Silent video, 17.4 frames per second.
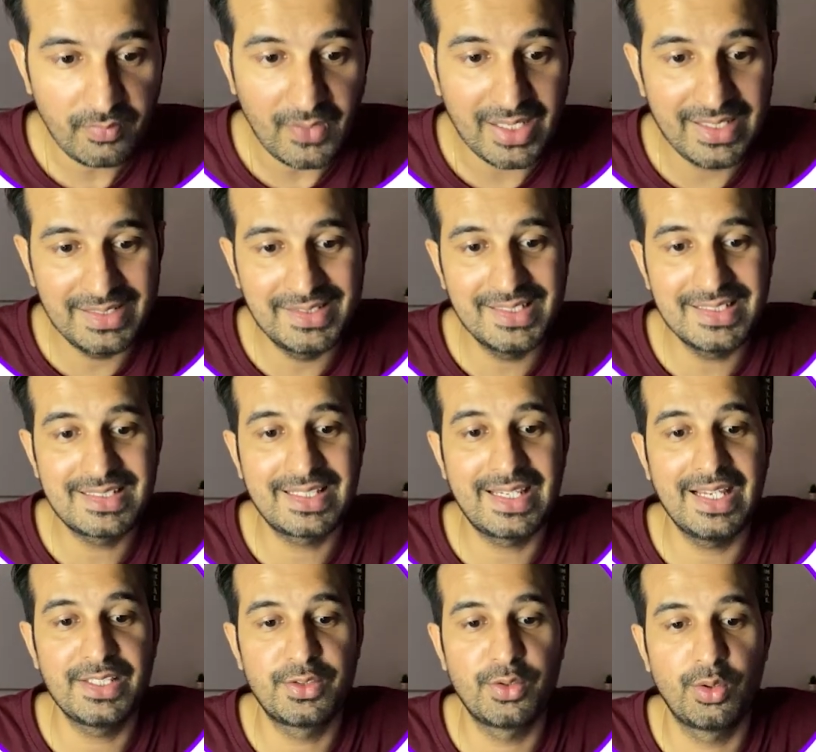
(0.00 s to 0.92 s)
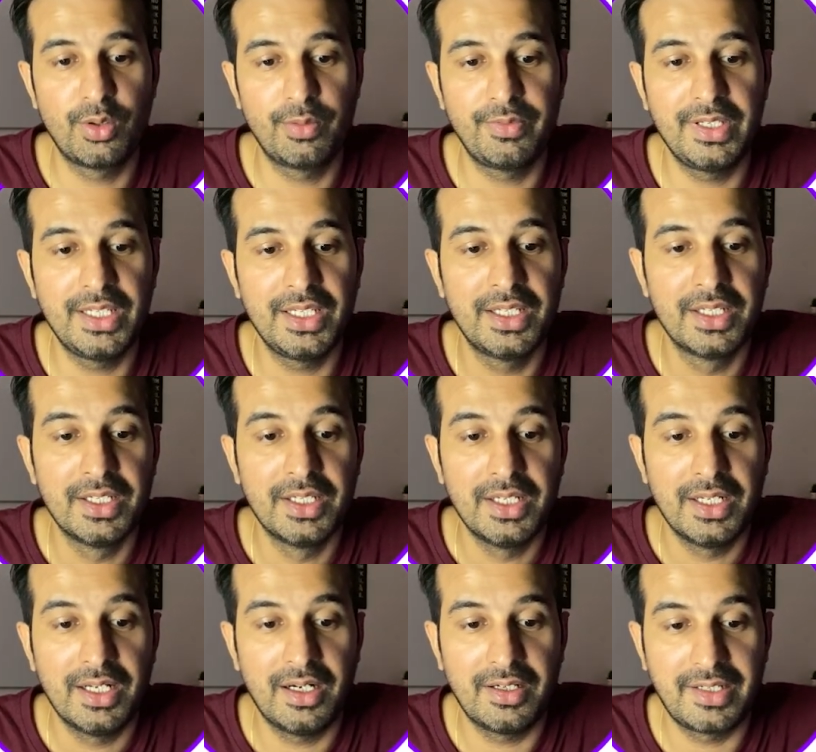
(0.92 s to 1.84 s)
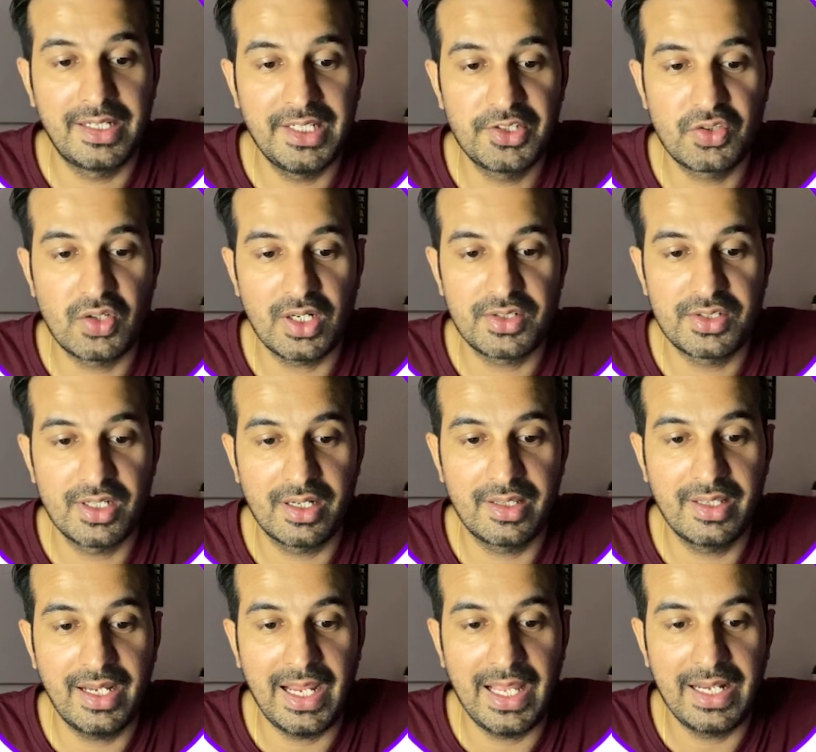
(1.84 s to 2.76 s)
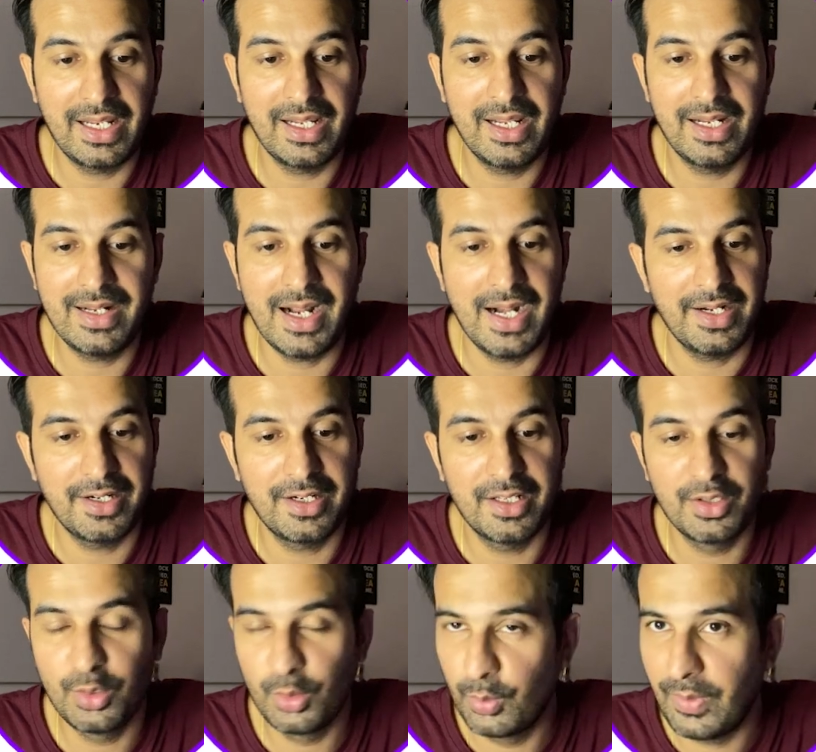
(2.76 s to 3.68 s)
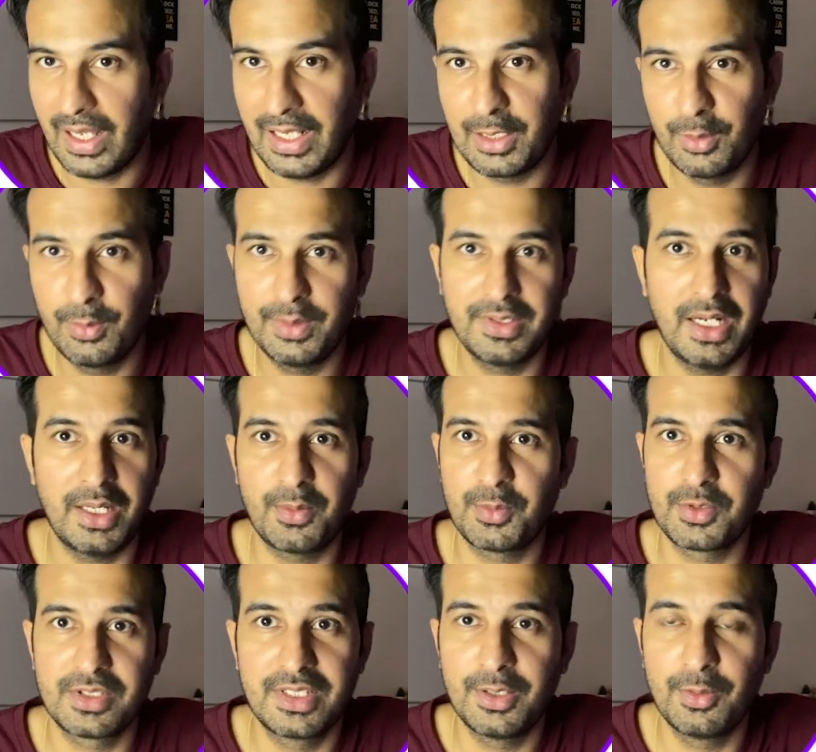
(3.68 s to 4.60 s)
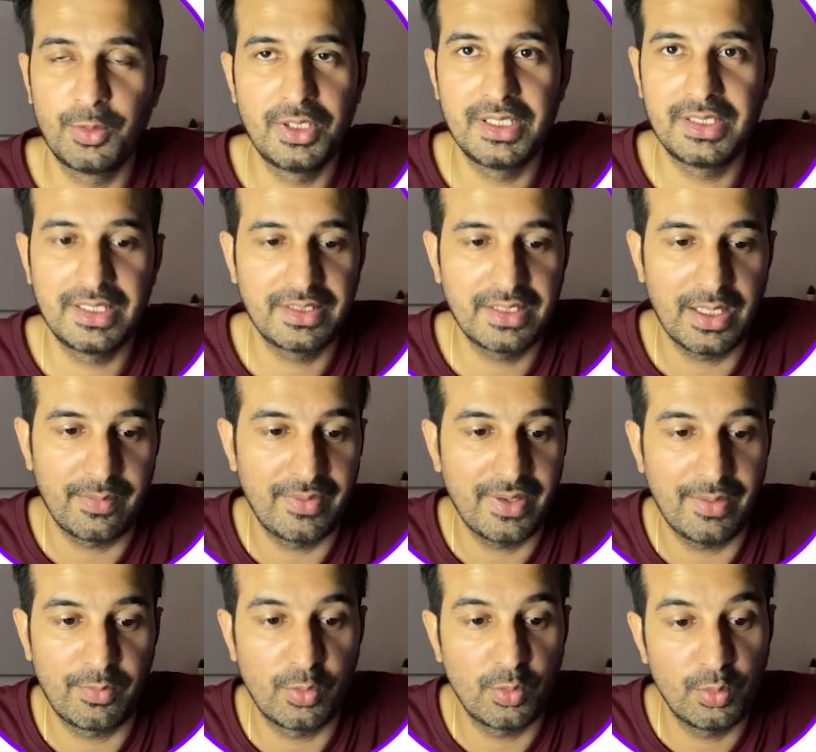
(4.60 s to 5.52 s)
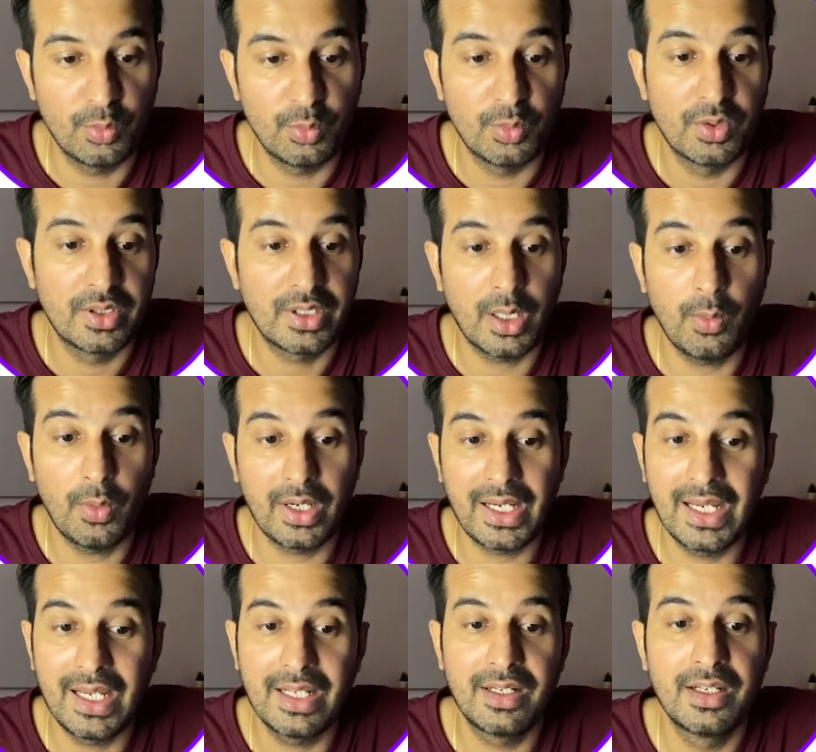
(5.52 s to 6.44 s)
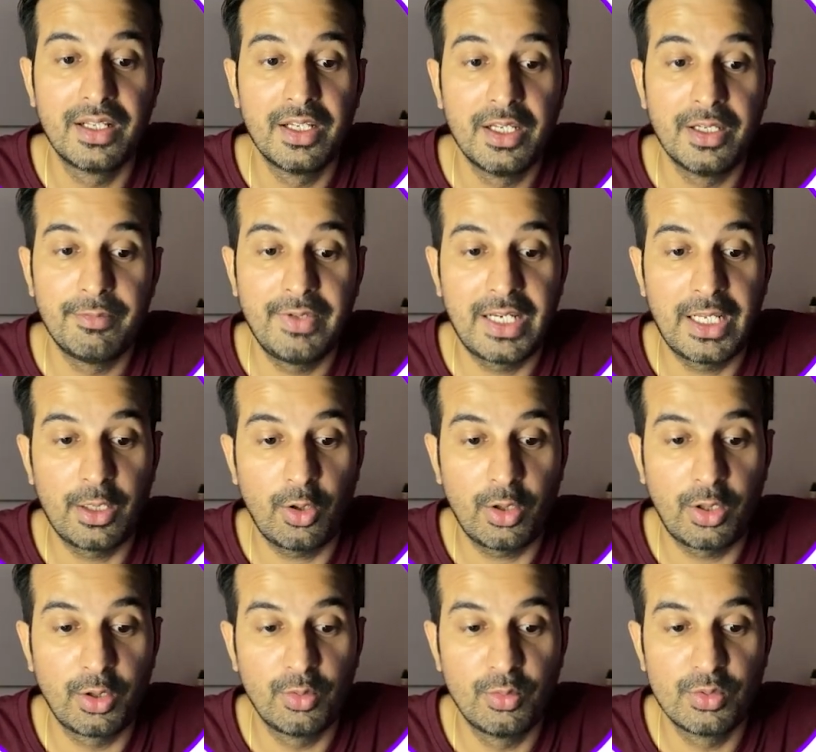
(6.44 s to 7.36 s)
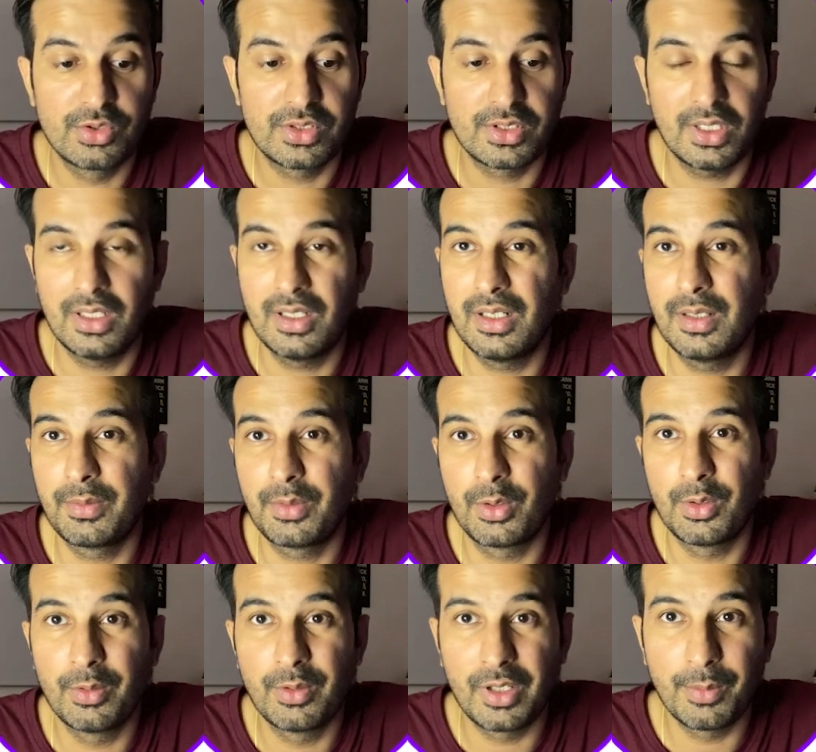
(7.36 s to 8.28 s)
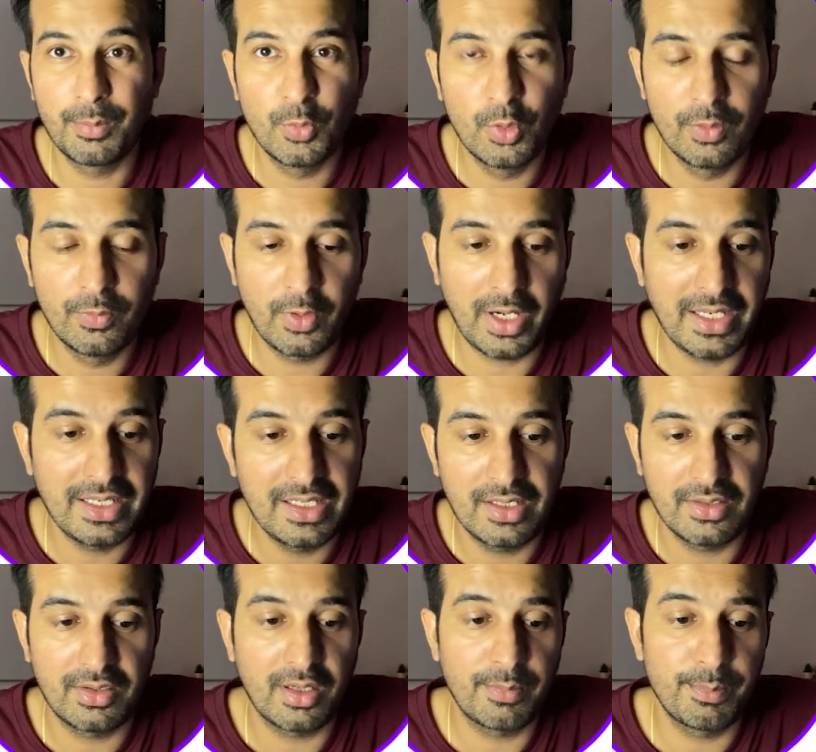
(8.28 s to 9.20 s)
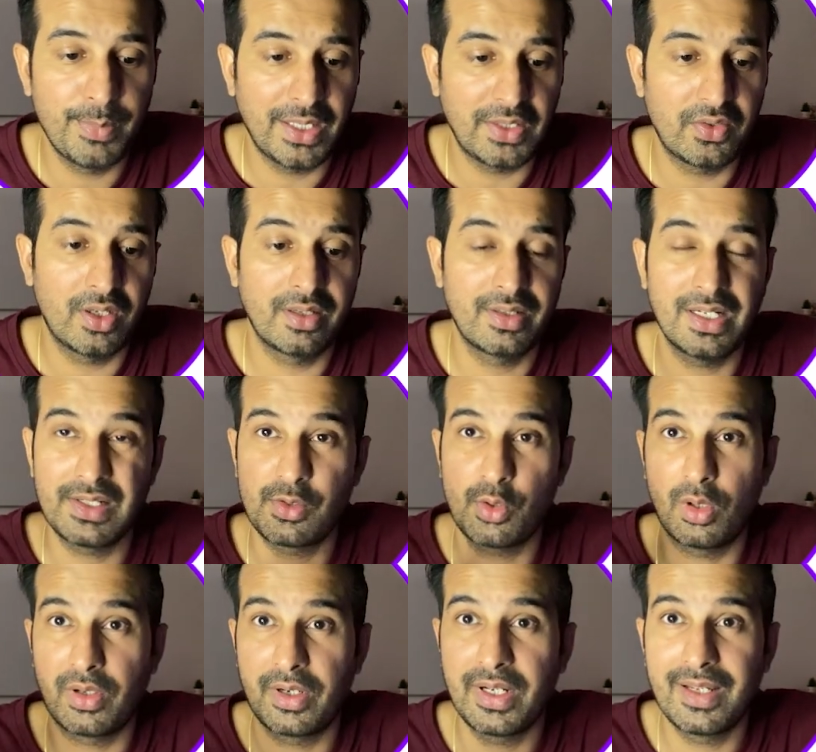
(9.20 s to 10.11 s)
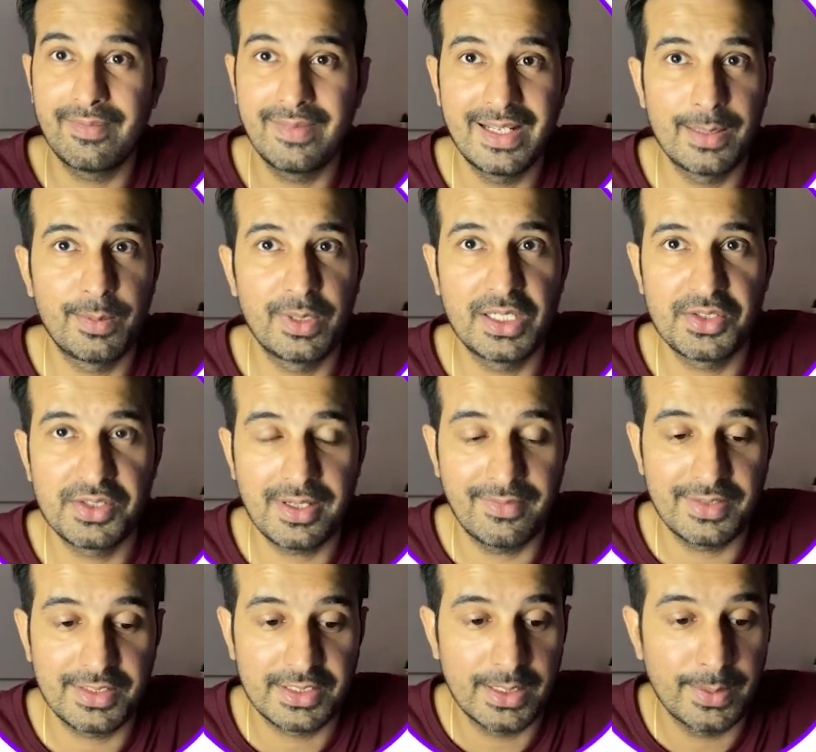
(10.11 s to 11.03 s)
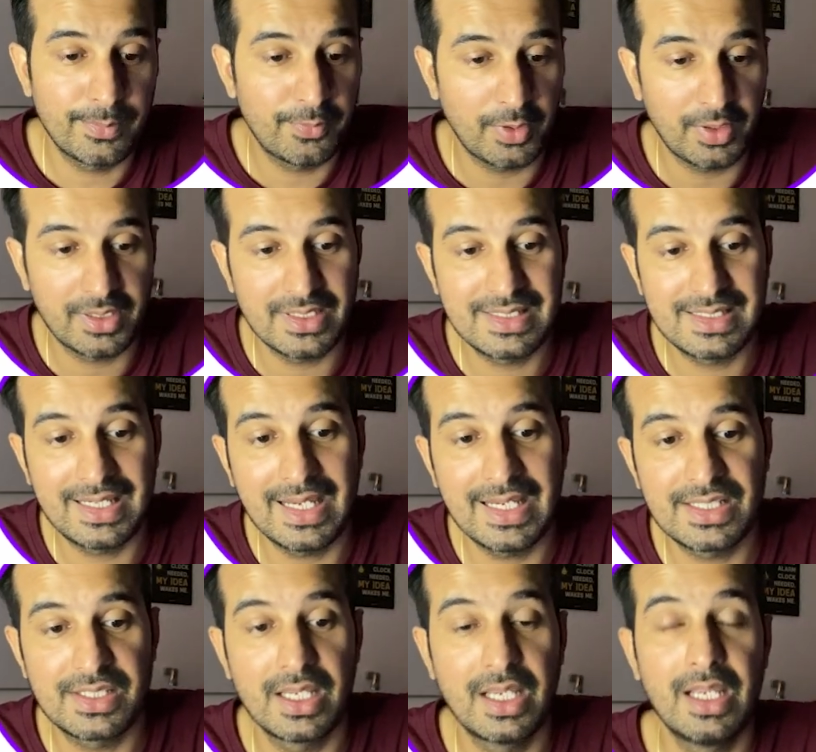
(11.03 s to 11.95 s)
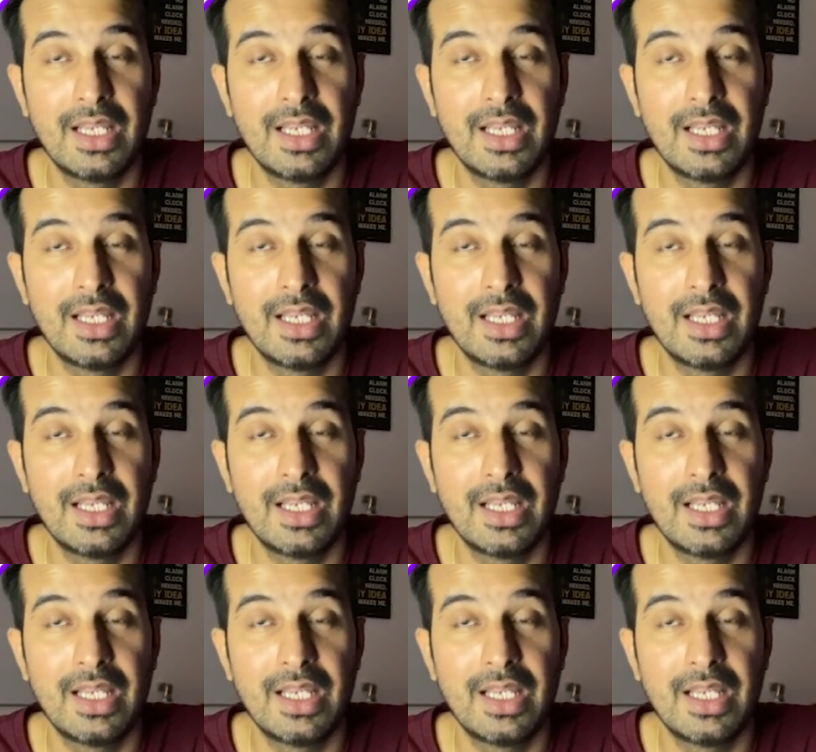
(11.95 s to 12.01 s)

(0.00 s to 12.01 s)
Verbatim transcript: In this case, you know, we uh, destructured the array and added a new value and that was the only thing that we have to do. Now again, we cannot use, uh, you know, remove or any other method that's already available in JavaScript for this case.